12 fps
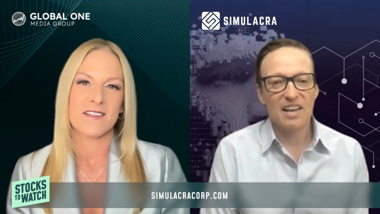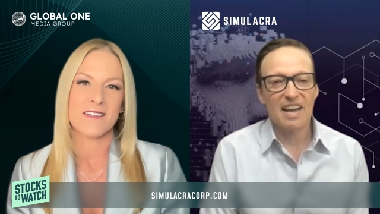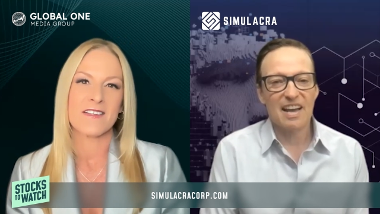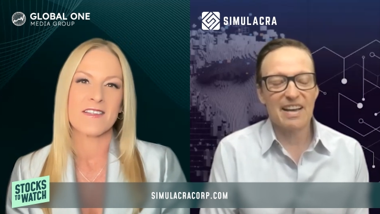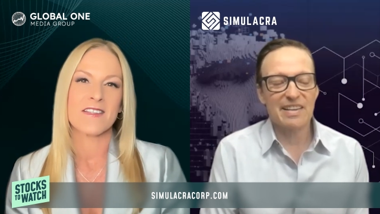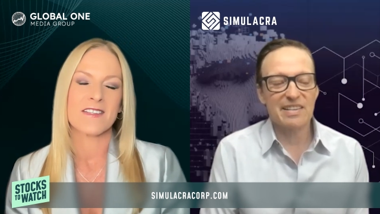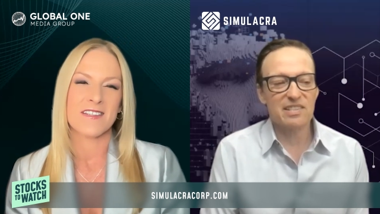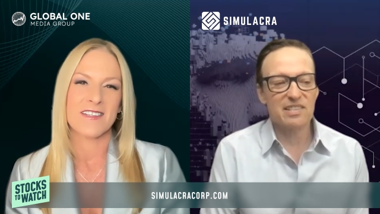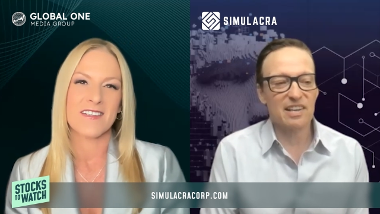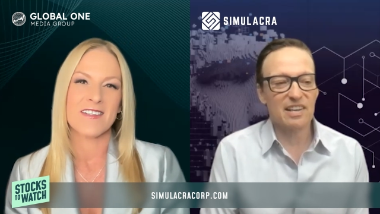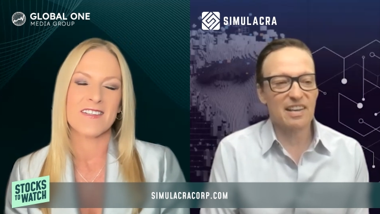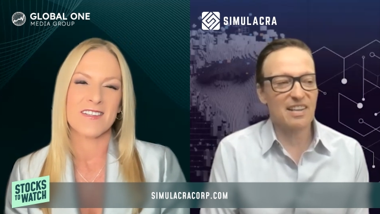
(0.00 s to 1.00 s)
Speaker 1: as,
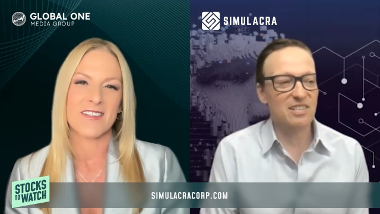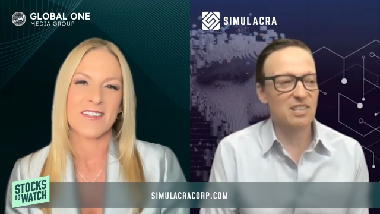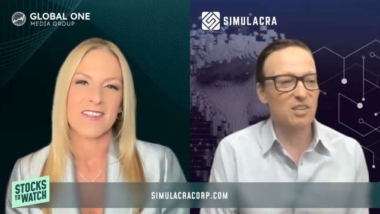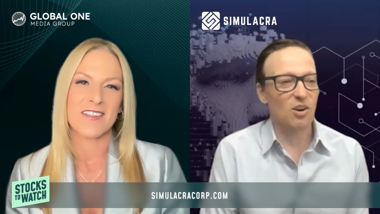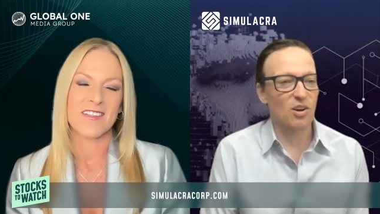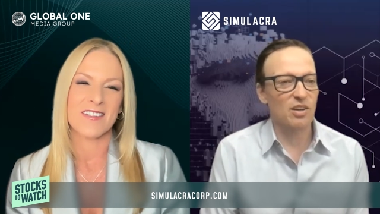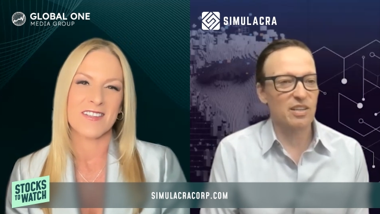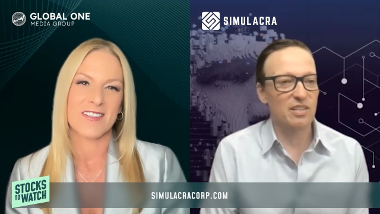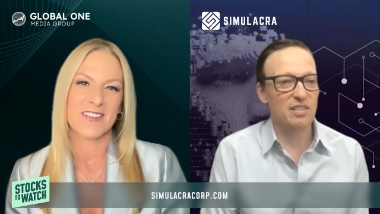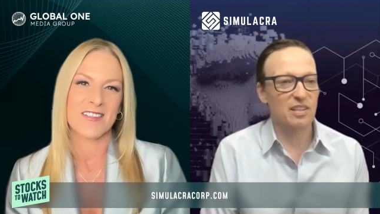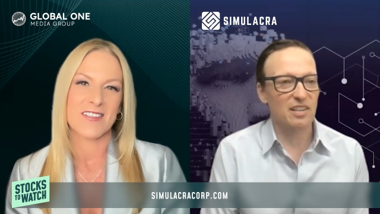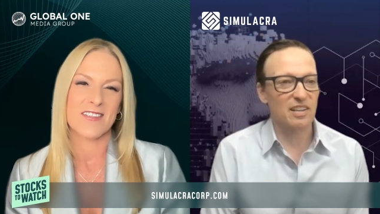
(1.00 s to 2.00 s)
as an artist,
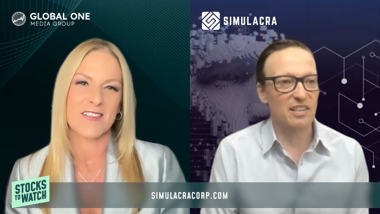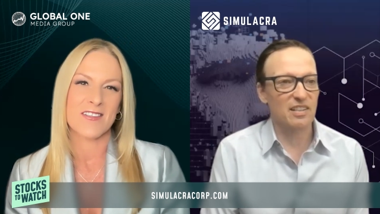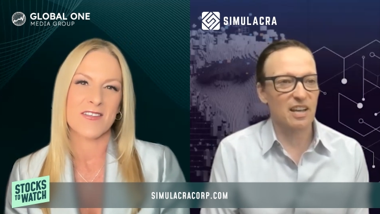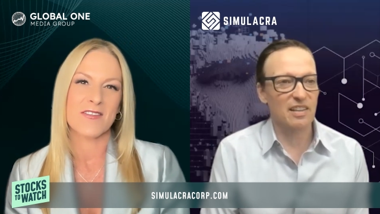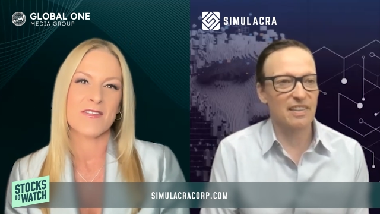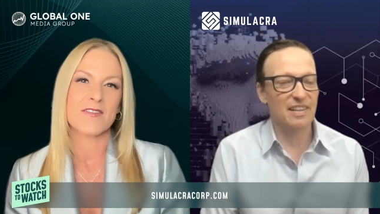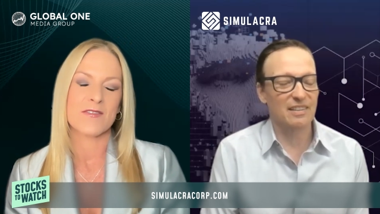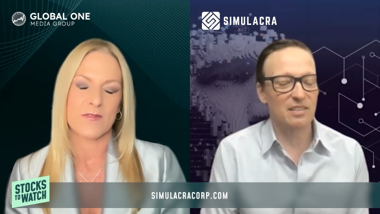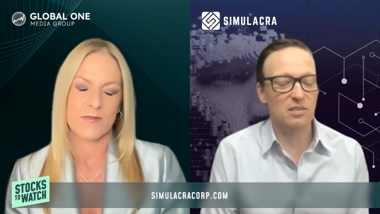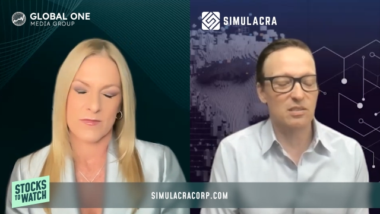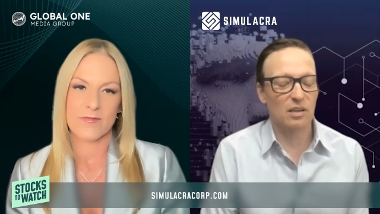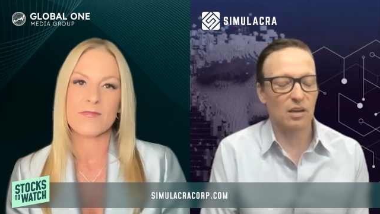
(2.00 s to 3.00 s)
and, and I think
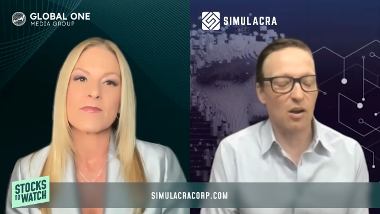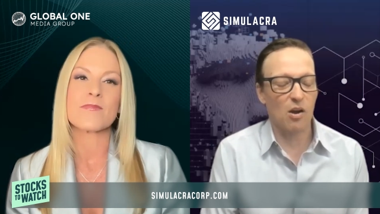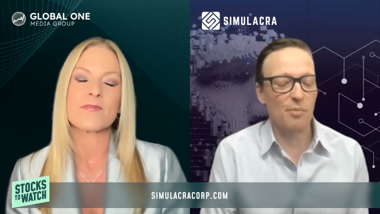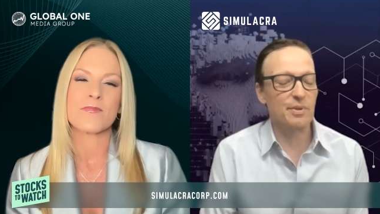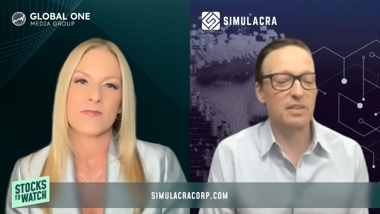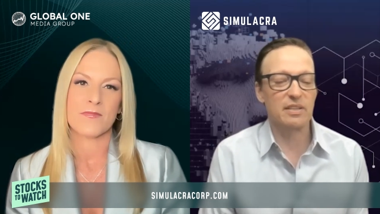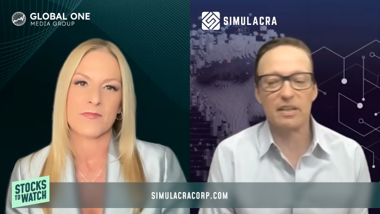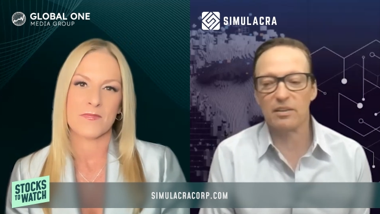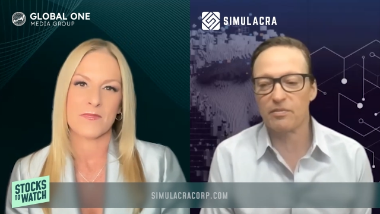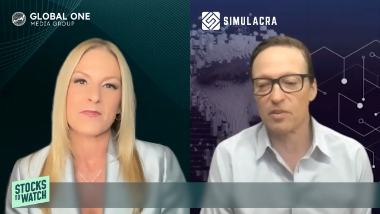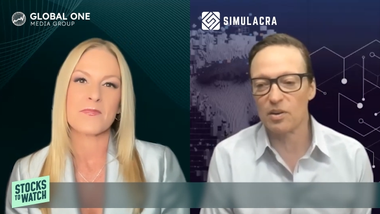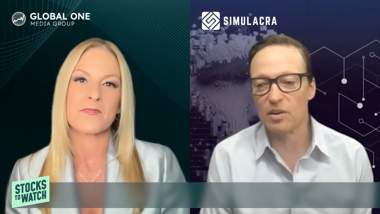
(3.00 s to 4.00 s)
this is a common thing
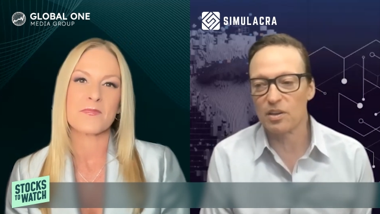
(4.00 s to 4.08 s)
for, you